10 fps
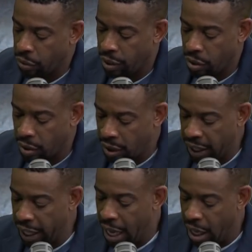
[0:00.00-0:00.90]
such as
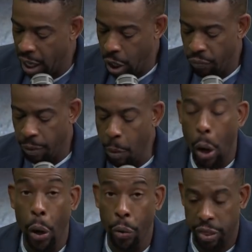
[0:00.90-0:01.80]
the Hello from
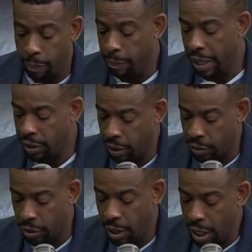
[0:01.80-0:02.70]
Earth
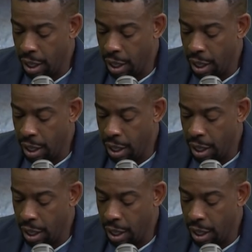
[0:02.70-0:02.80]
message.